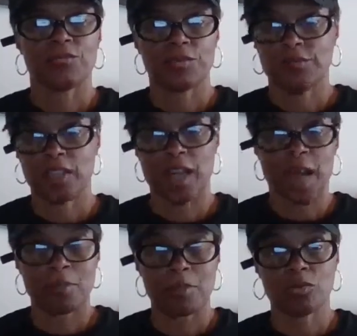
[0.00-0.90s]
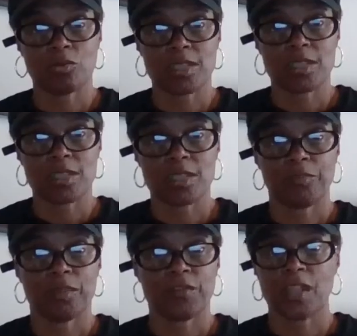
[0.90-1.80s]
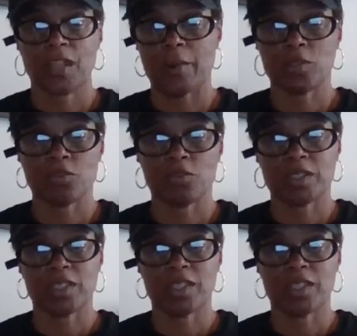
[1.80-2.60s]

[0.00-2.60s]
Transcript: the opportunity. For the opportunity.